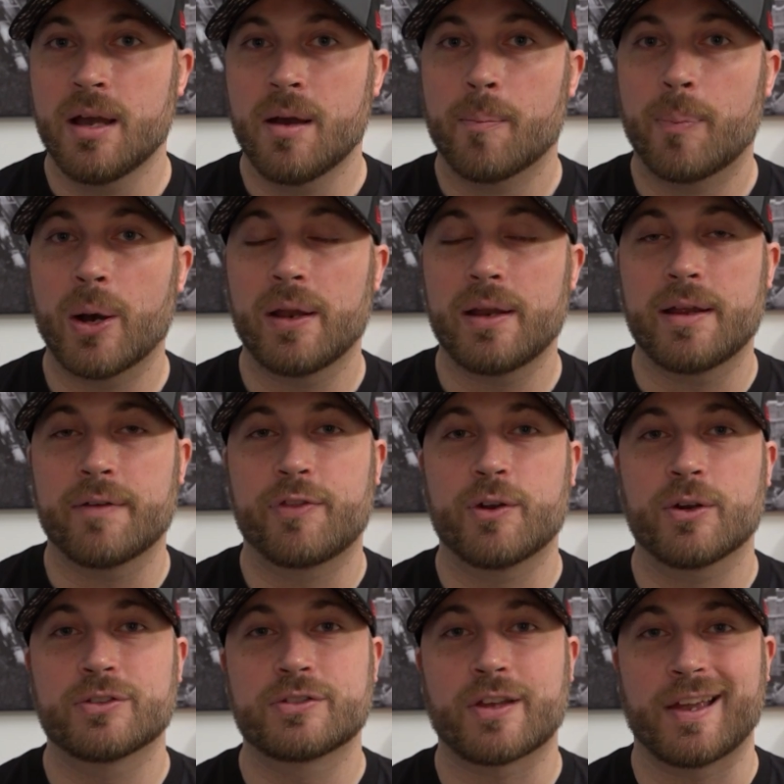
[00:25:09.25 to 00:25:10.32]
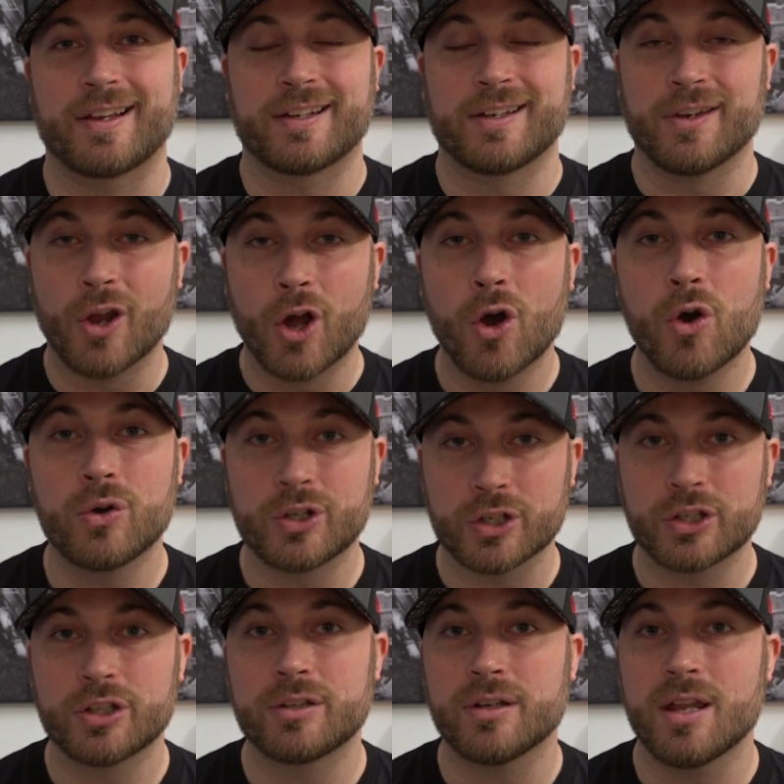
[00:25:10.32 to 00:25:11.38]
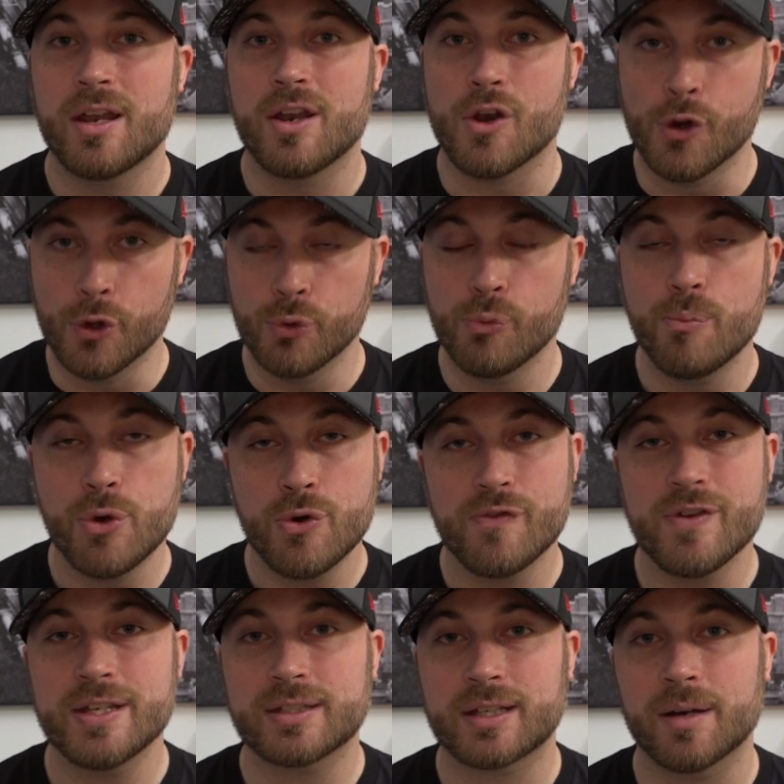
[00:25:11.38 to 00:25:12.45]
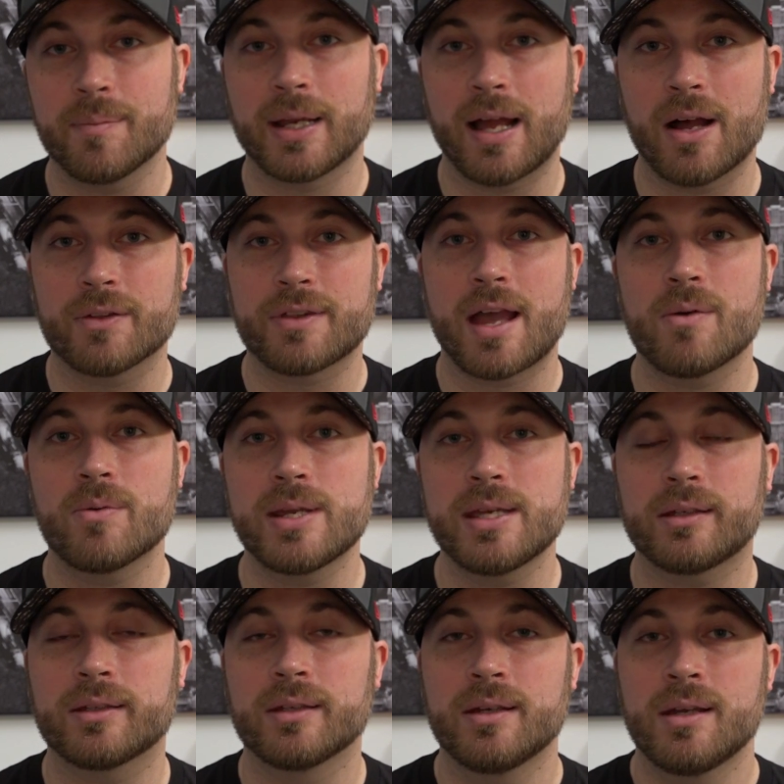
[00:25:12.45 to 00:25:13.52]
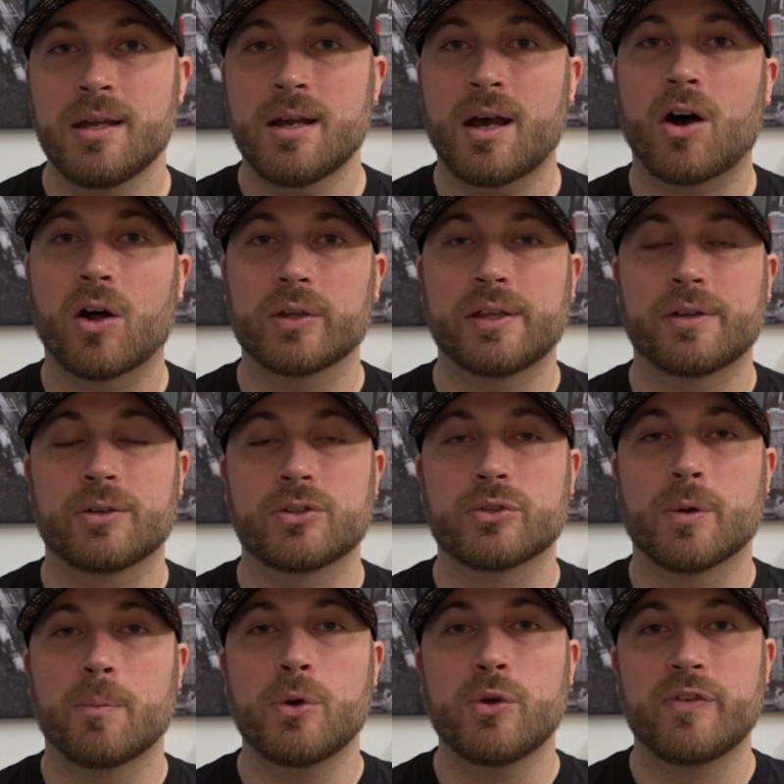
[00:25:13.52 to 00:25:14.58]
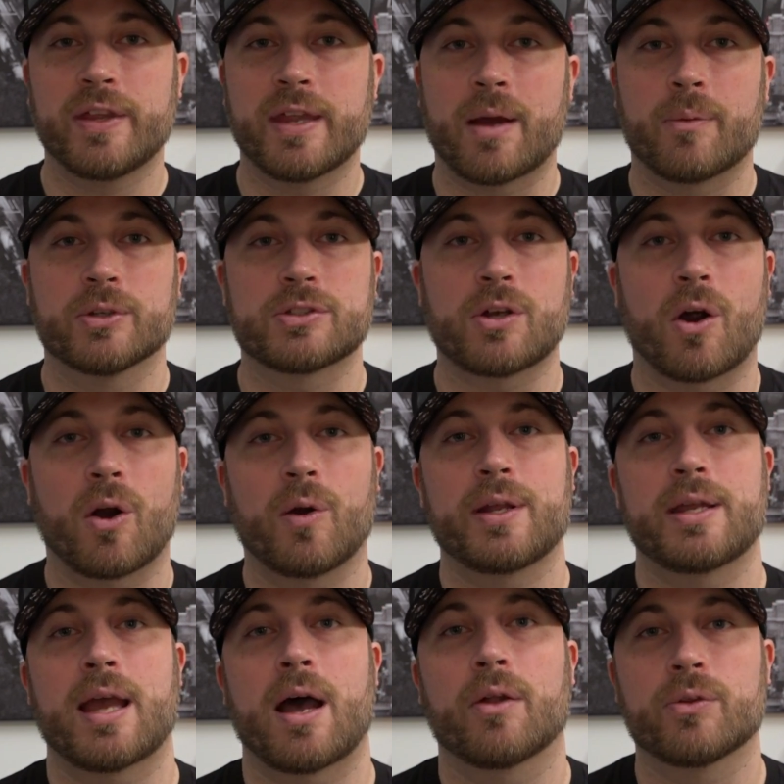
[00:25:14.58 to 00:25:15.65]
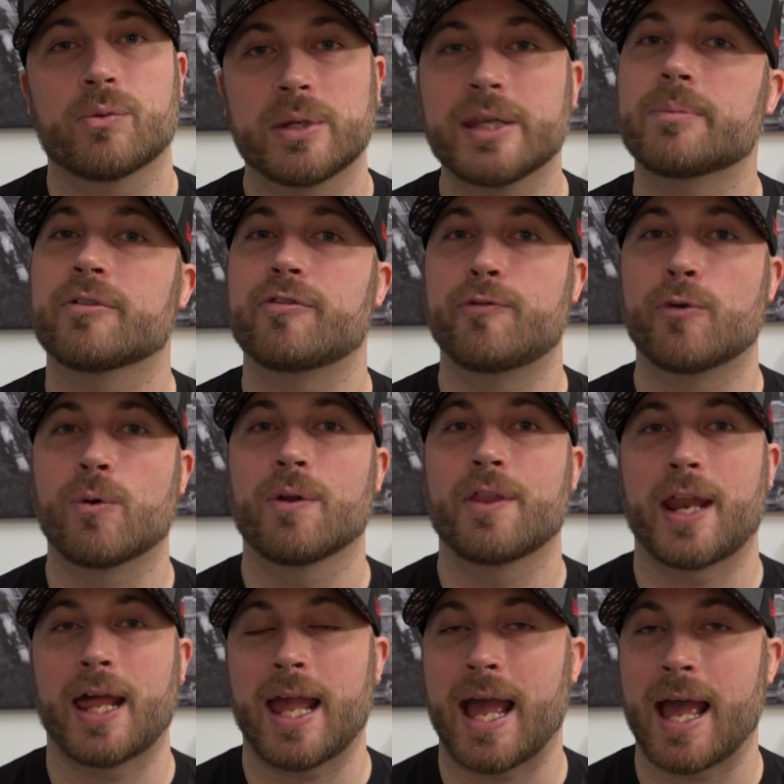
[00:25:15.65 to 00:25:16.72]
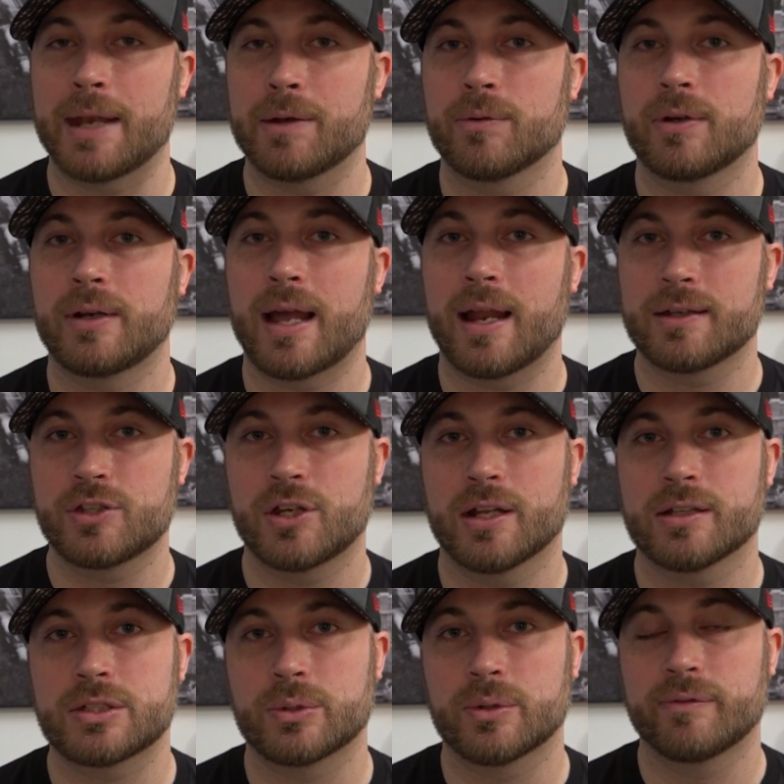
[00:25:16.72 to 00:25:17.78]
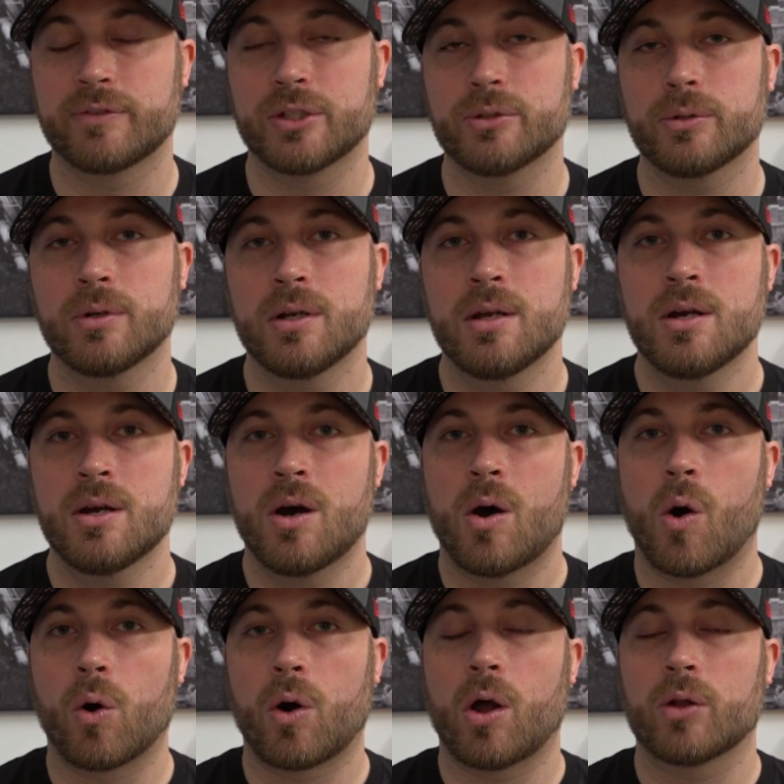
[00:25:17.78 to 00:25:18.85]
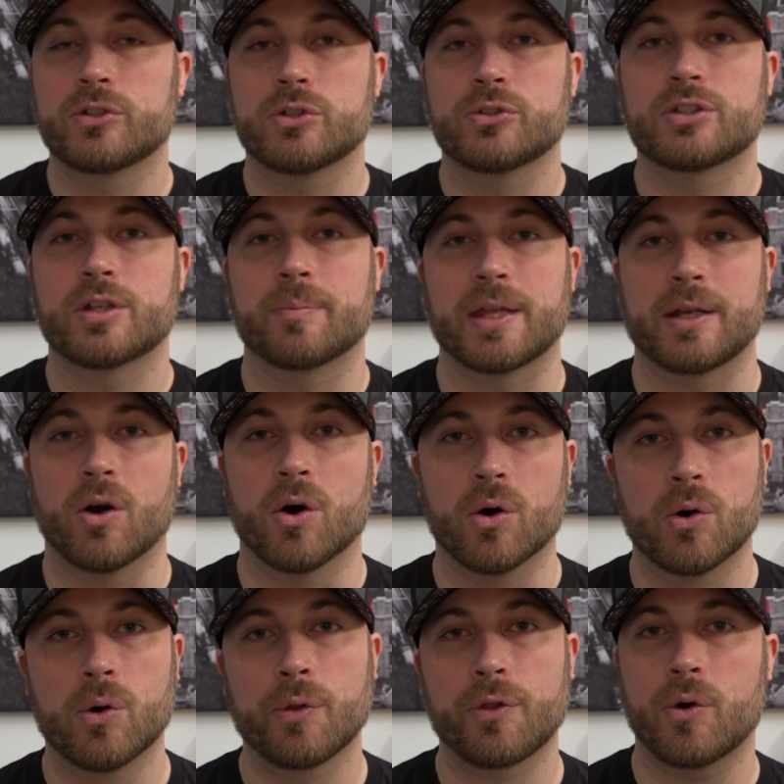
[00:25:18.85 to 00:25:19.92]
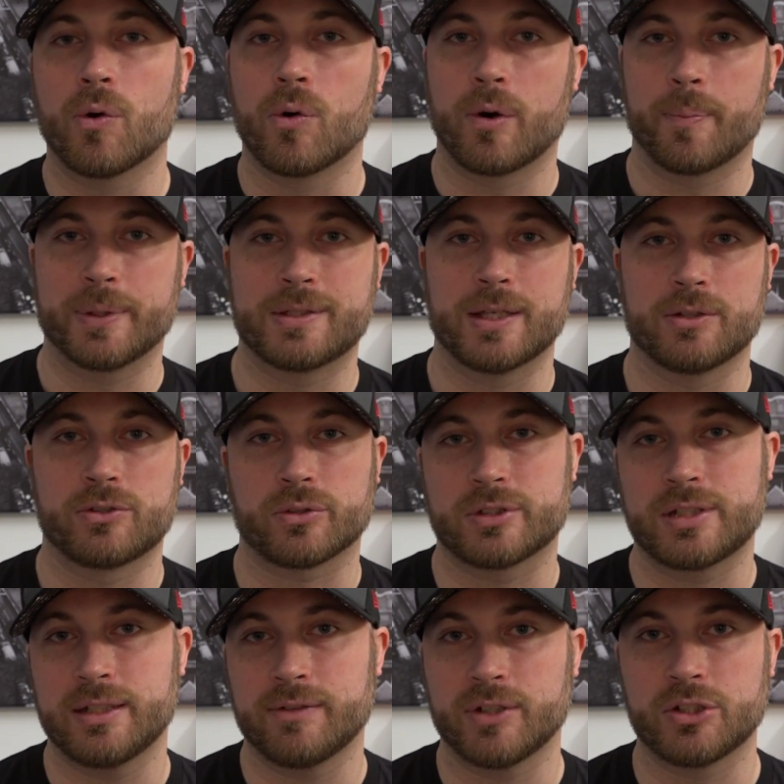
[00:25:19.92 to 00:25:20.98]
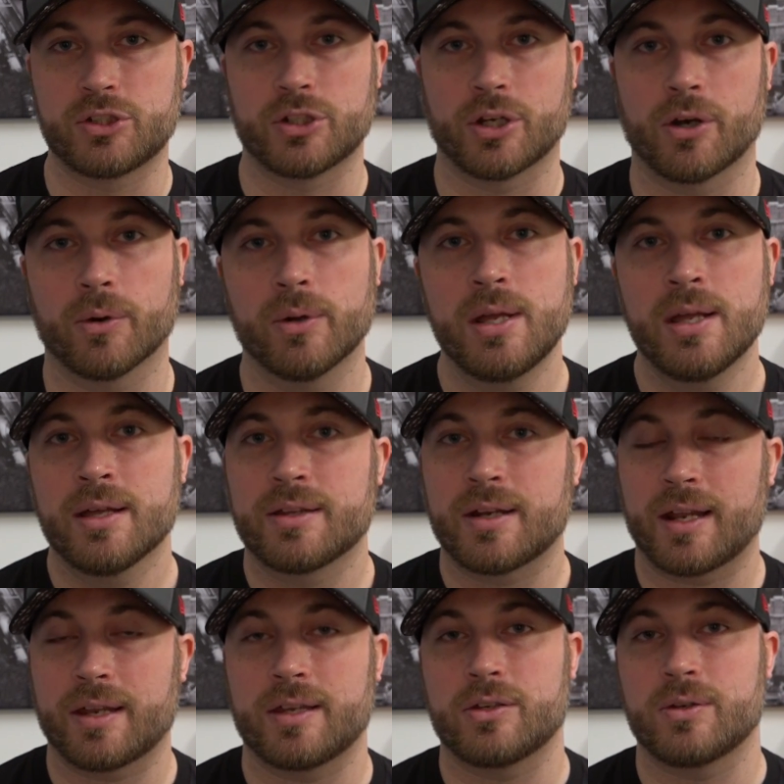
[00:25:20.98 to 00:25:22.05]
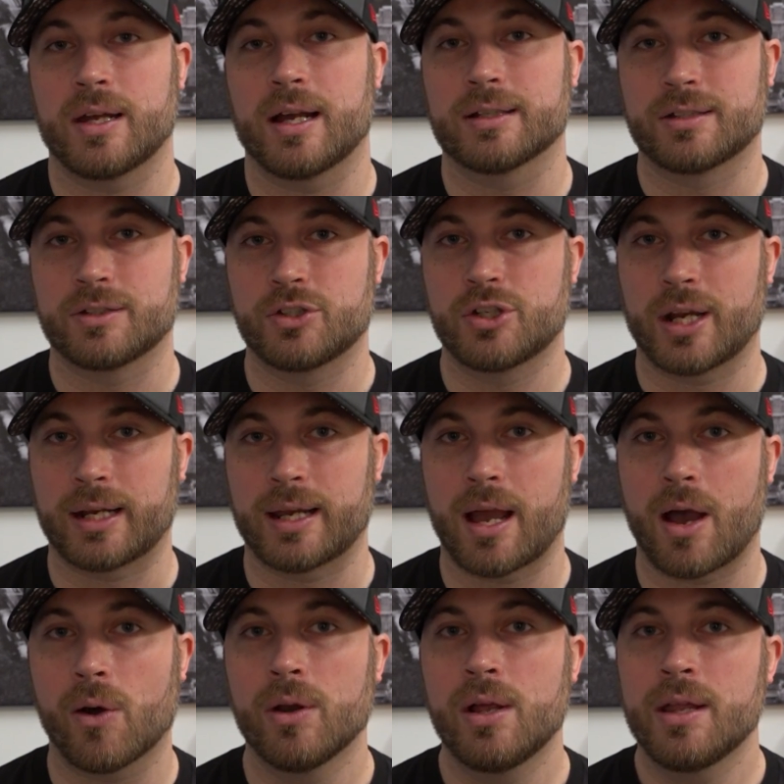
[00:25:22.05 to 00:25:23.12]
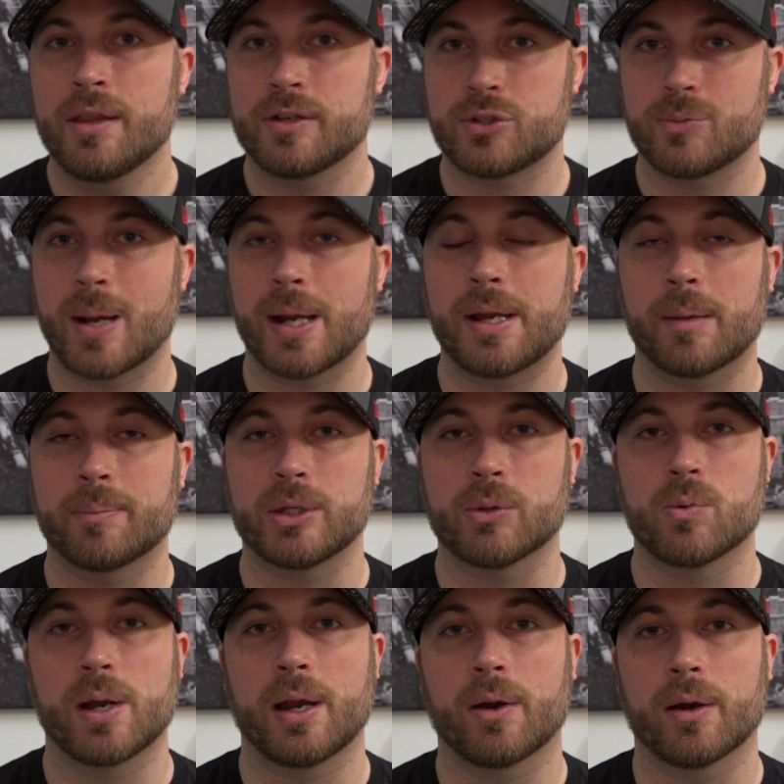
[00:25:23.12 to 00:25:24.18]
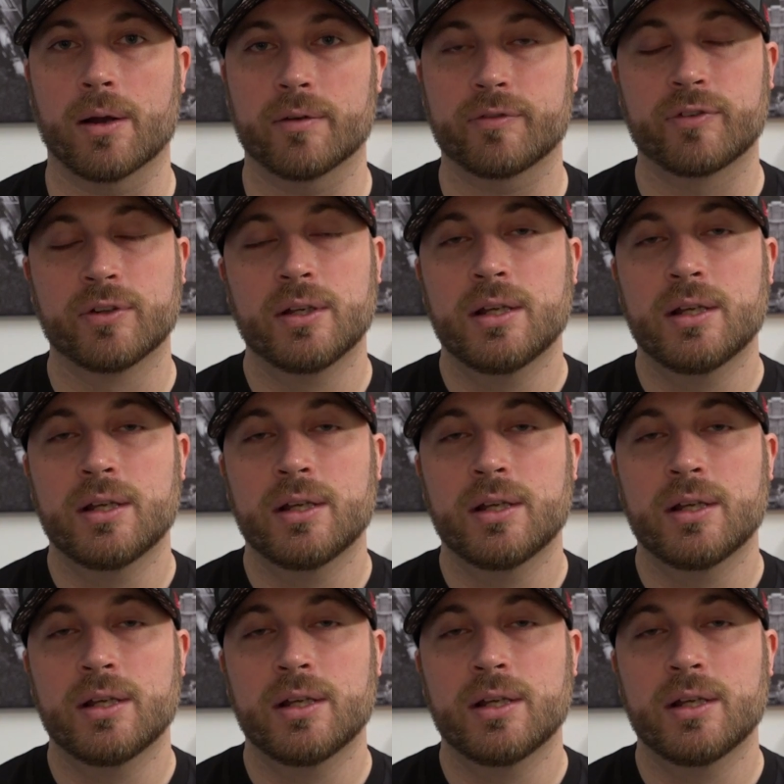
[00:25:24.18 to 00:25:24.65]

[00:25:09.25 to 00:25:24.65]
But if there's like no good new movies coming out that week, I'll either do a movie that was already out the week before that I hadn't got a chance to review, or I'll do something old or a potential TV show that I think you guys should check out that you might not be aware of.